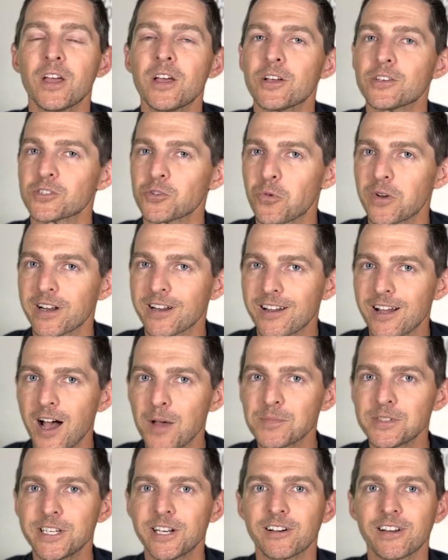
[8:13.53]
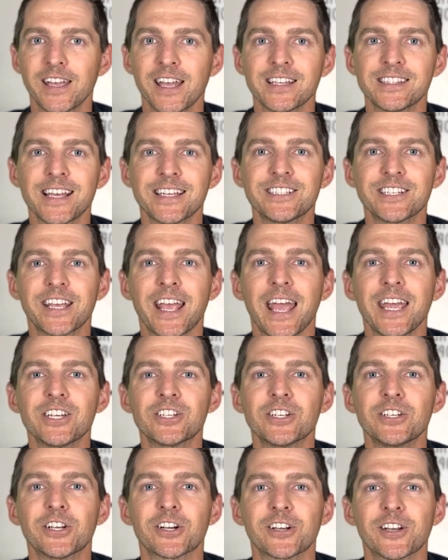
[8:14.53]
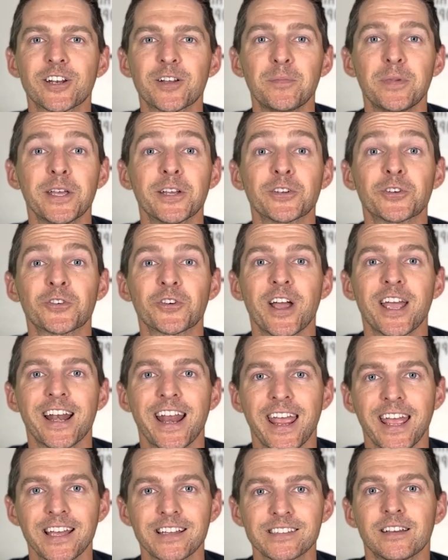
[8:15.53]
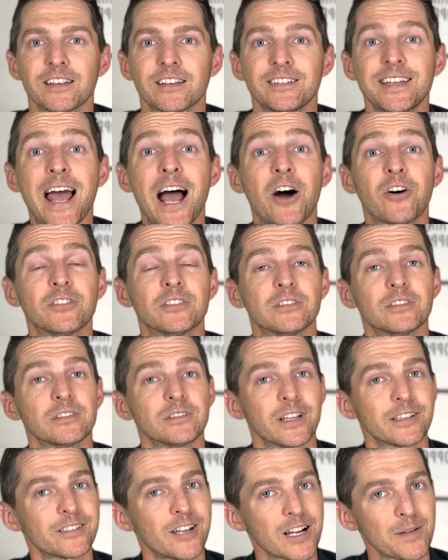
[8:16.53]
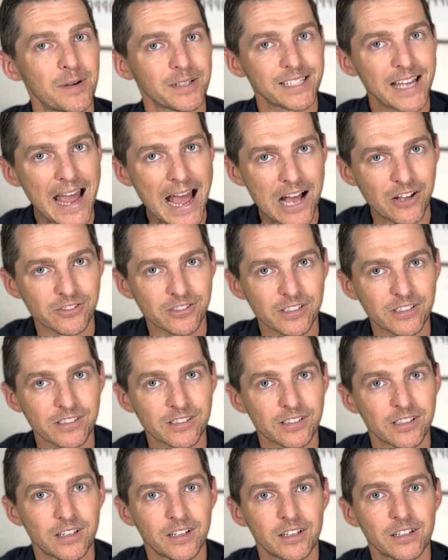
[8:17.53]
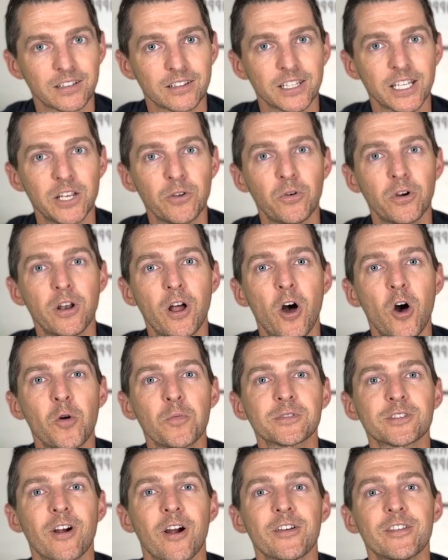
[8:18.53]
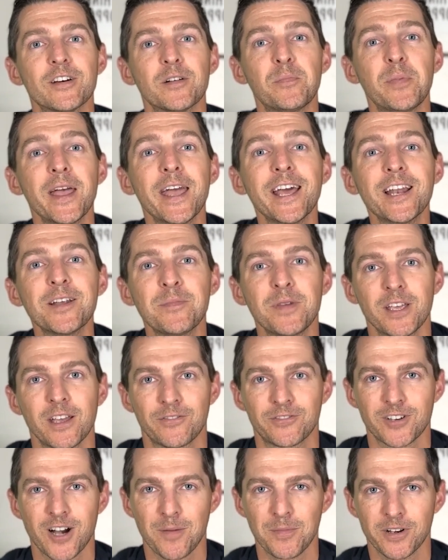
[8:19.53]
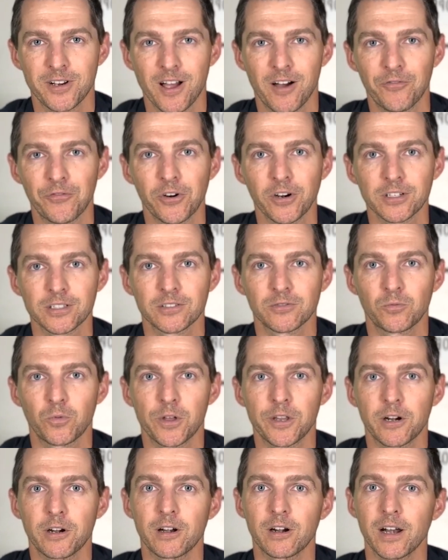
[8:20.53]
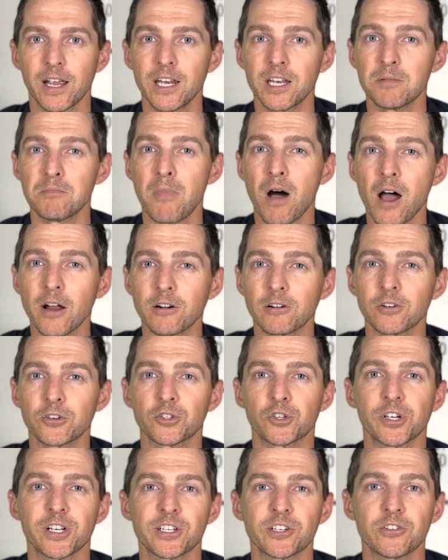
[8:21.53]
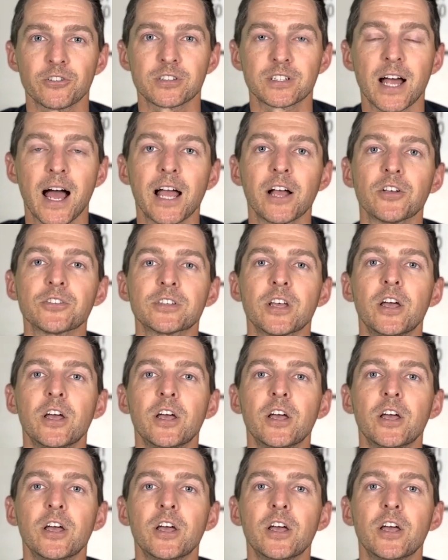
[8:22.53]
So when it comes to your kids' education, you're going to be in great hands. Now, let's talk about the houses. Leawood homes are the epitome of charm and comfort. Whether you're into modern or traditional styles,